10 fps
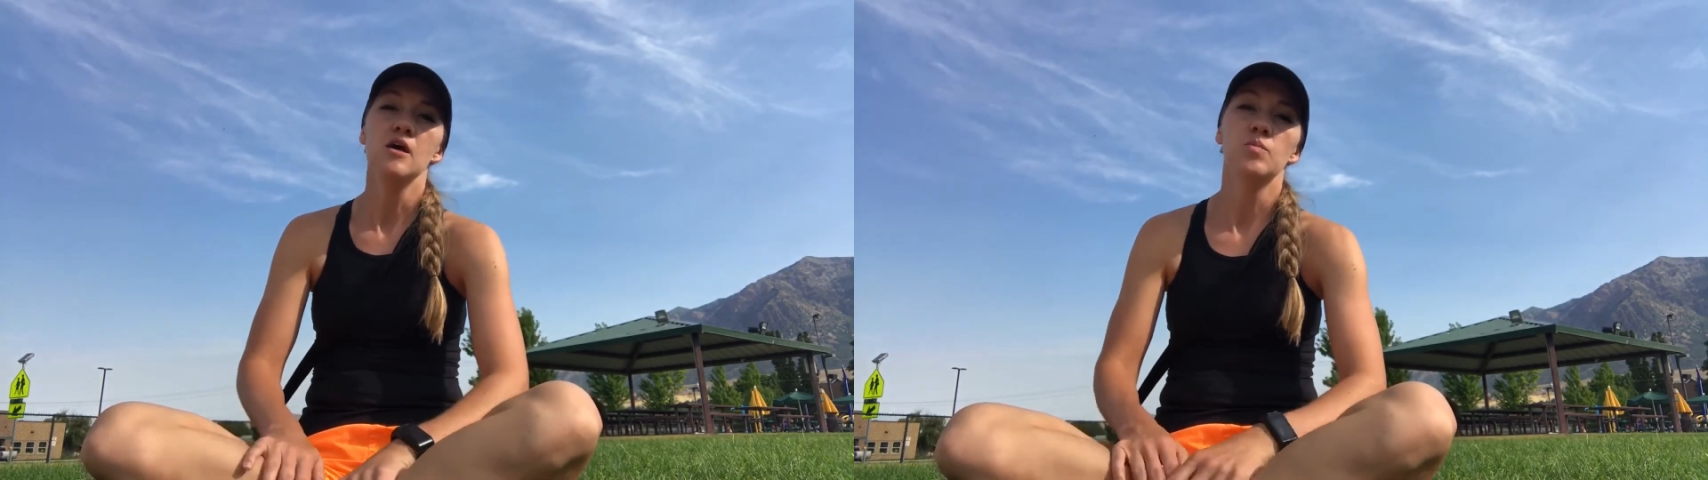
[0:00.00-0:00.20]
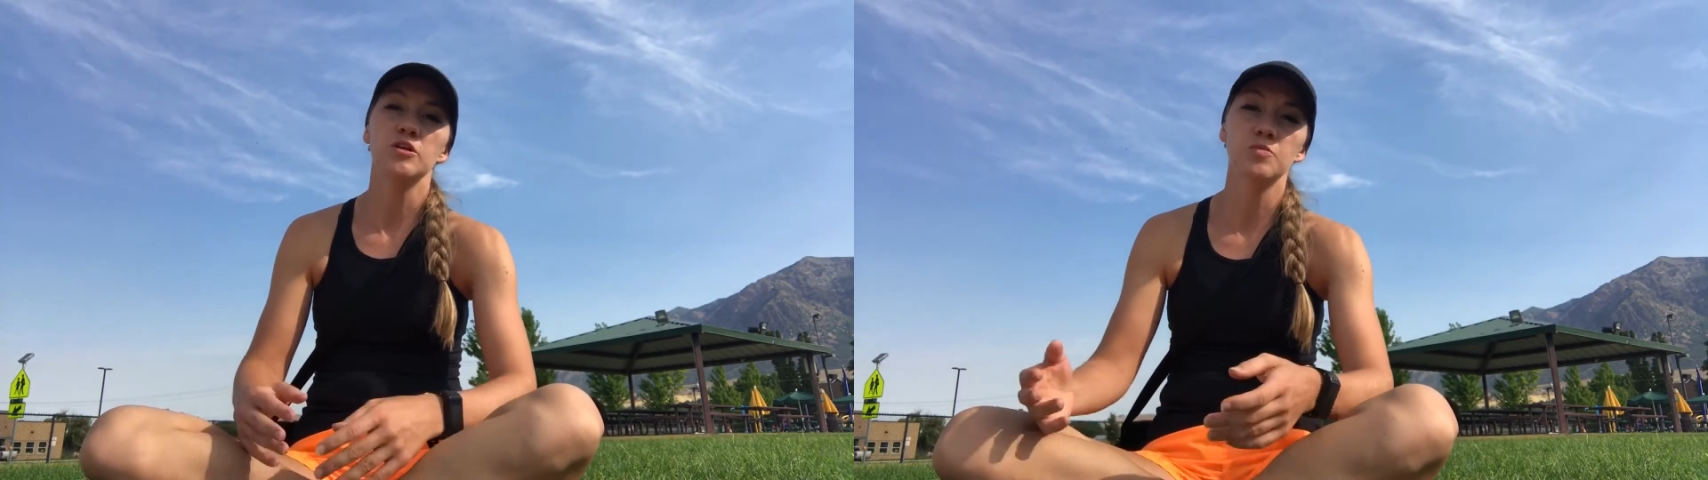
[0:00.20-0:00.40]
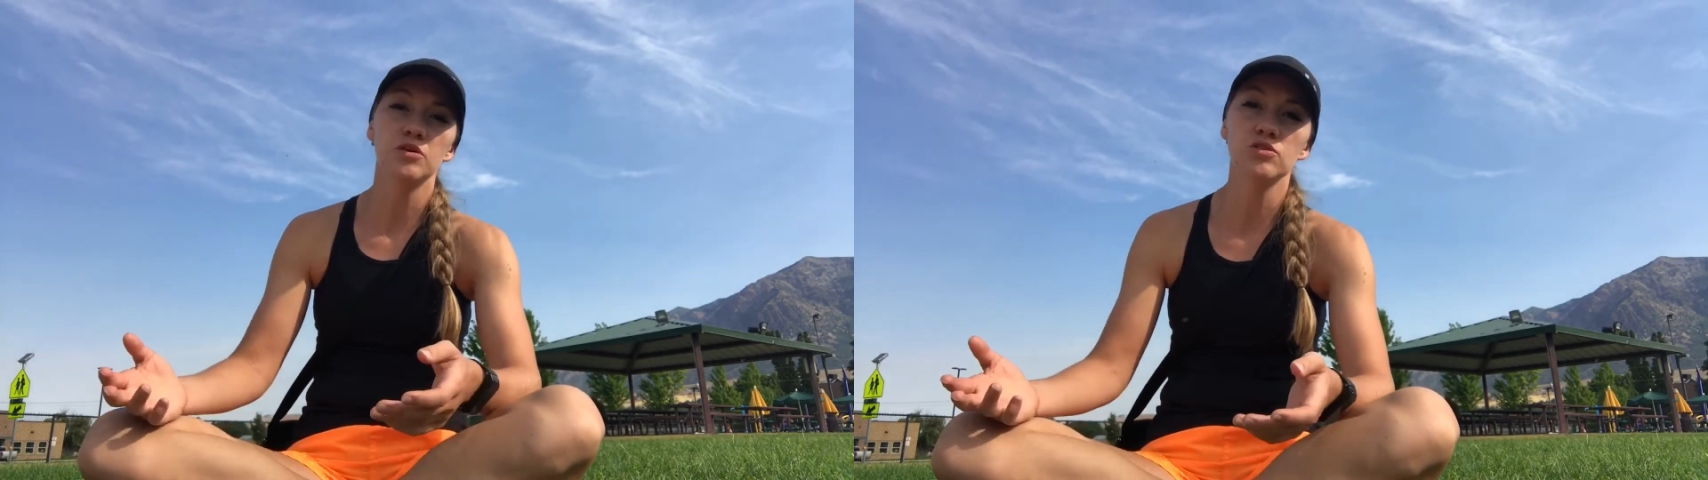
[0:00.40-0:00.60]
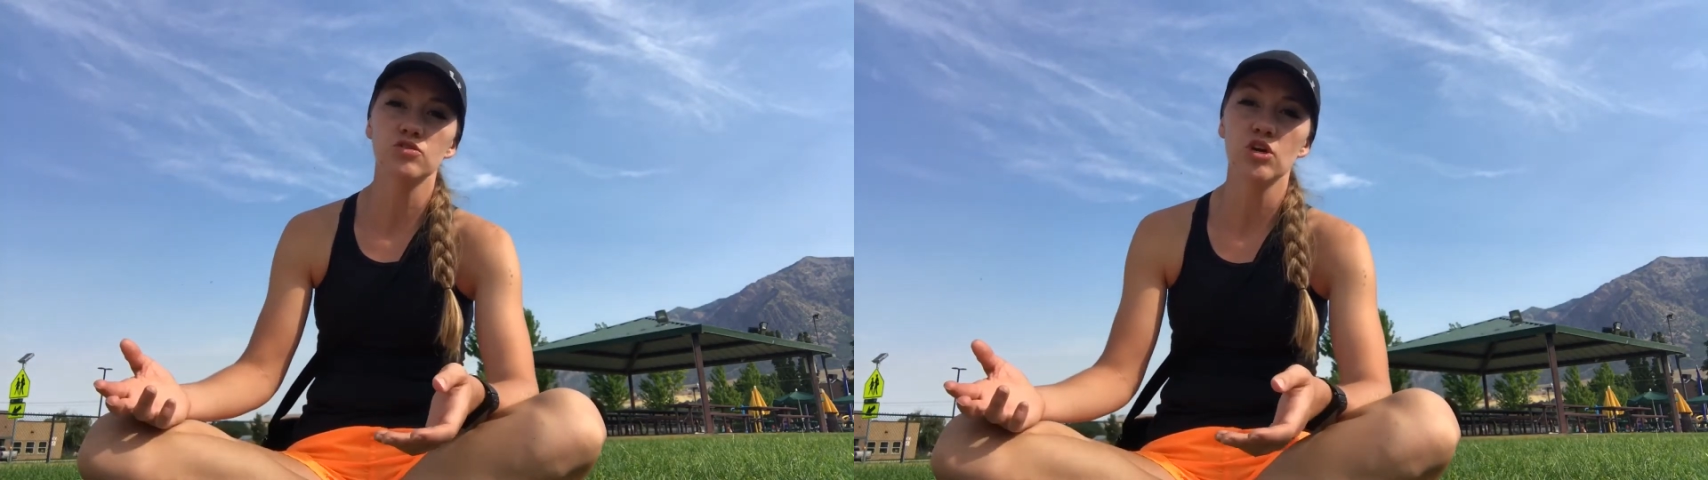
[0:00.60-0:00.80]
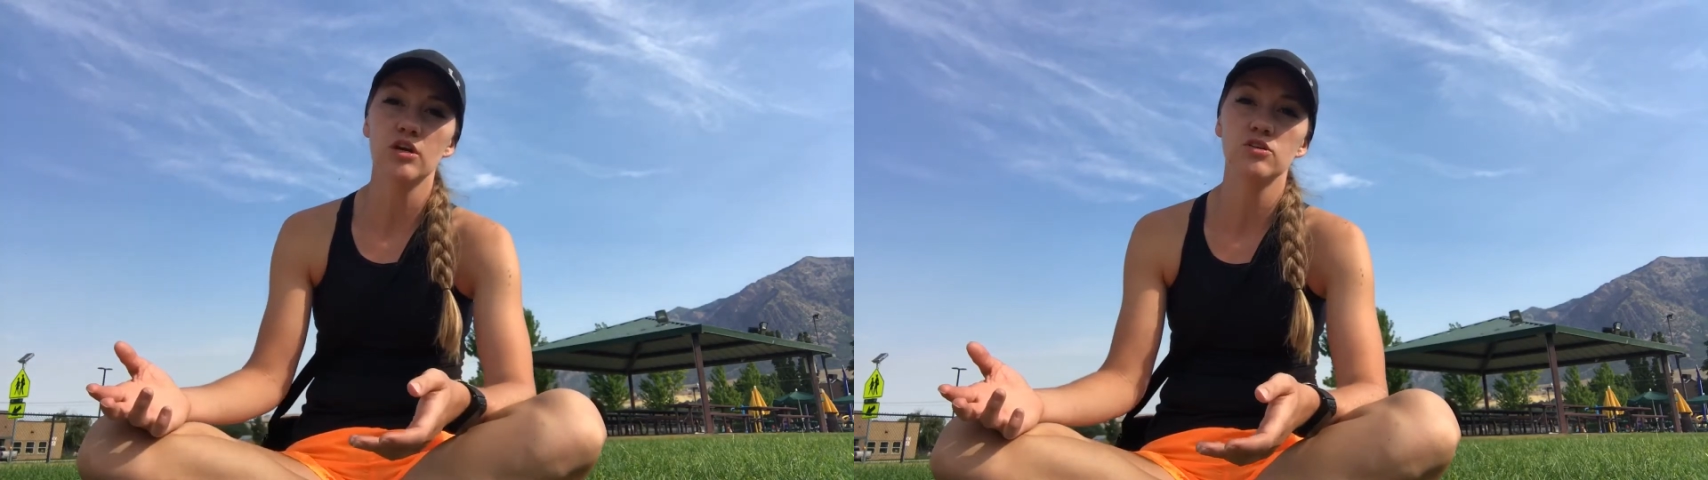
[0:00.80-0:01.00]
but as
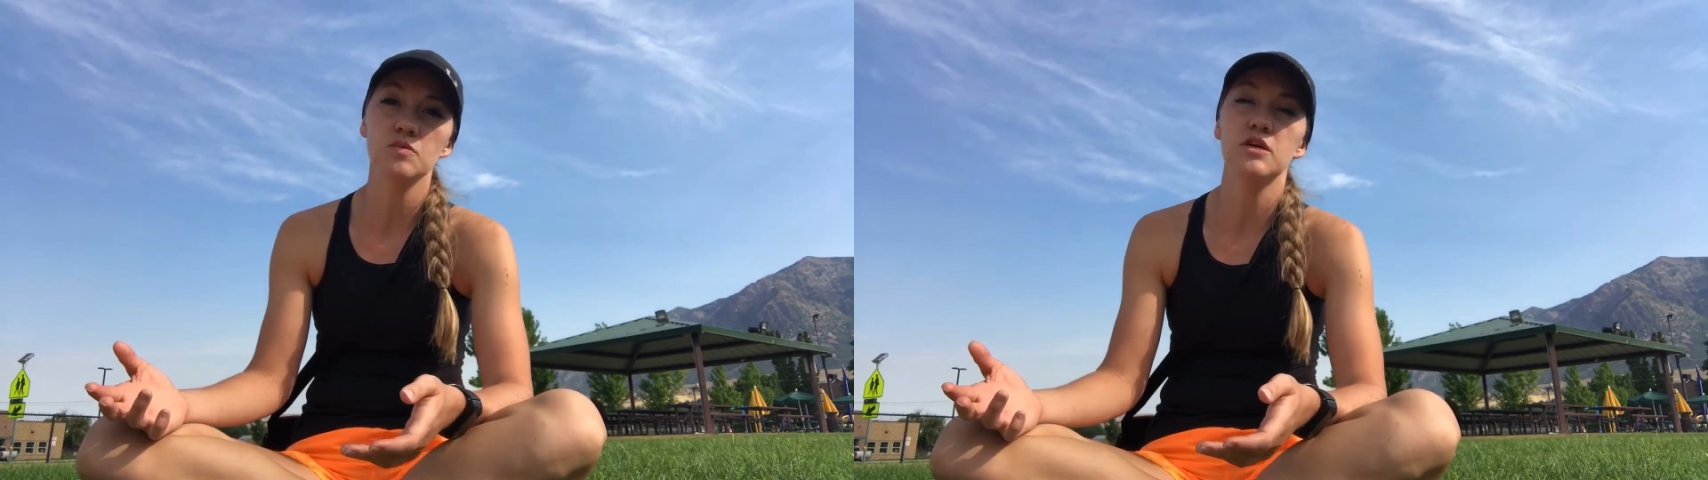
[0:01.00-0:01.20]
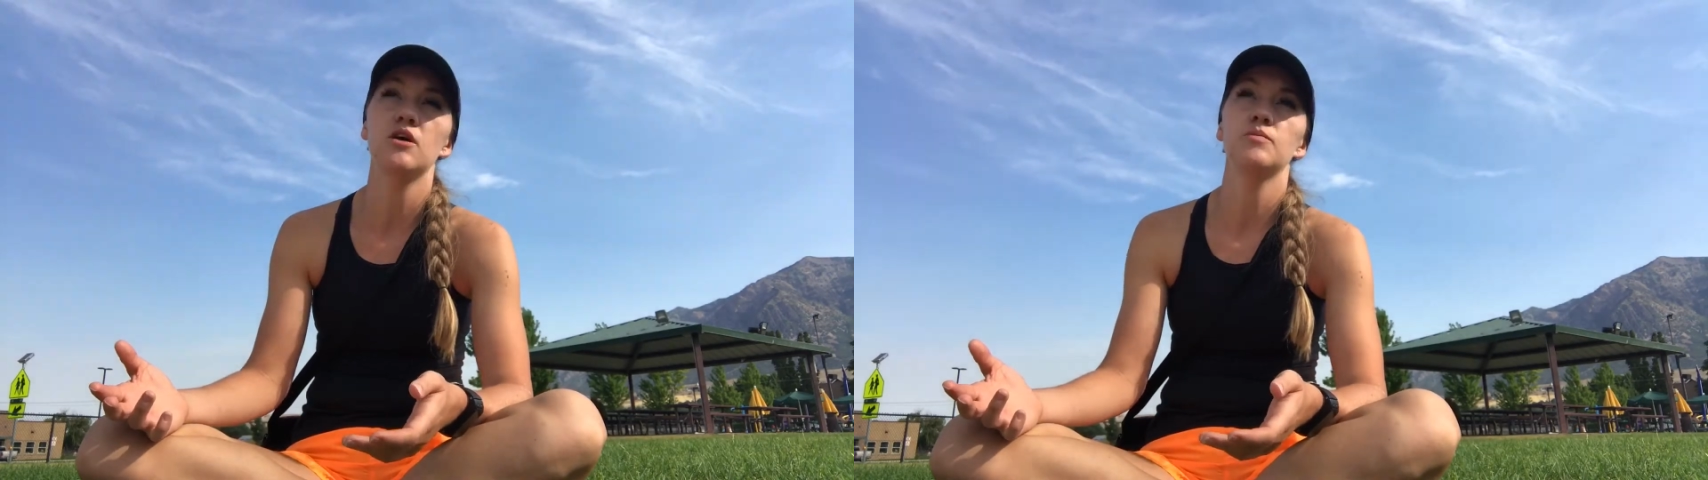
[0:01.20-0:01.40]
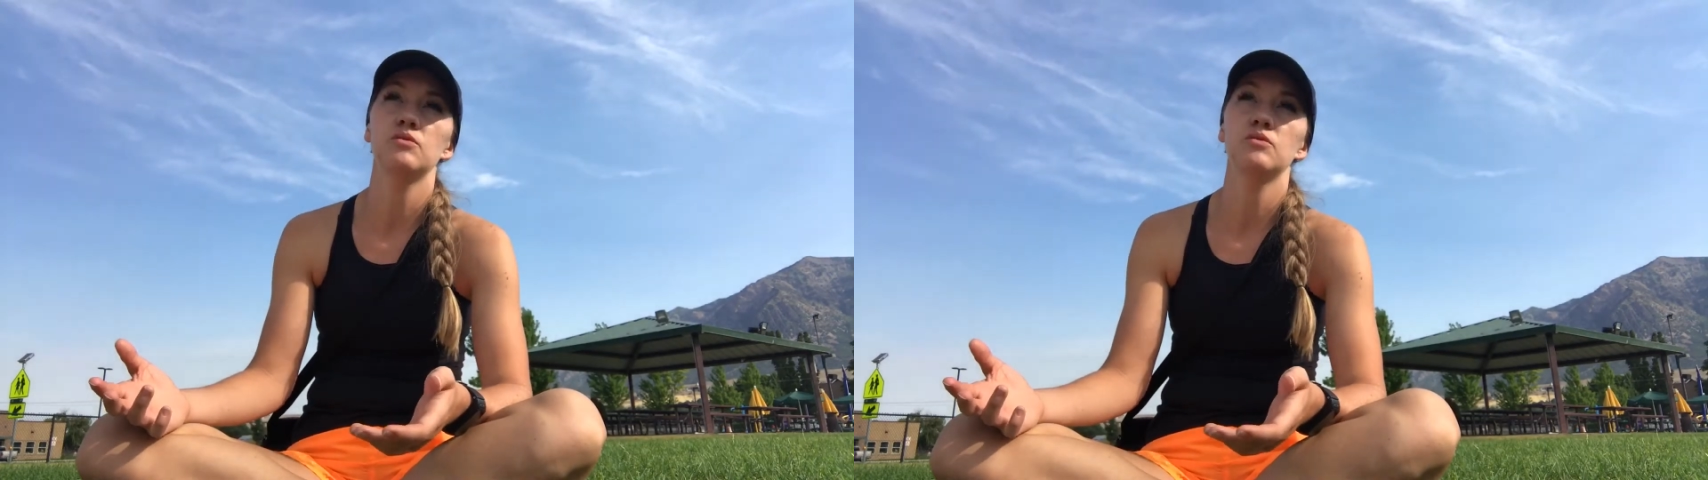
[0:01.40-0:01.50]
personal trainers, we can help